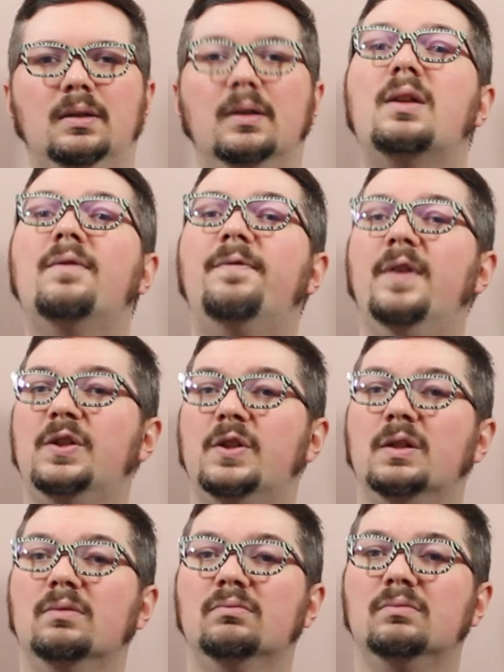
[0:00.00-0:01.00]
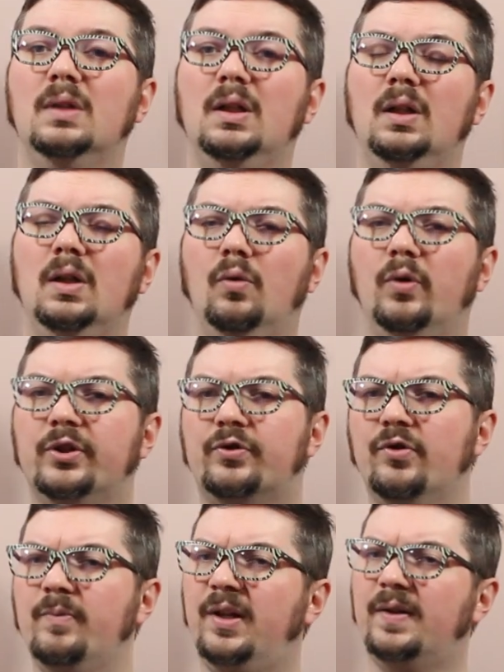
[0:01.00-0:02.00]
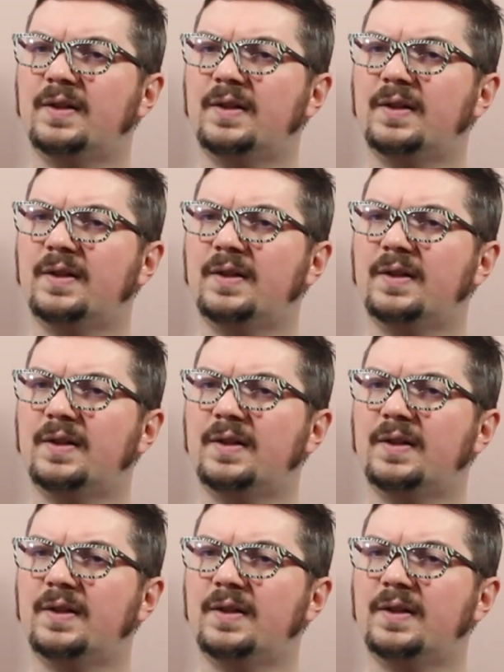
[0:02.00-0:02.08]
Confession. What drew me to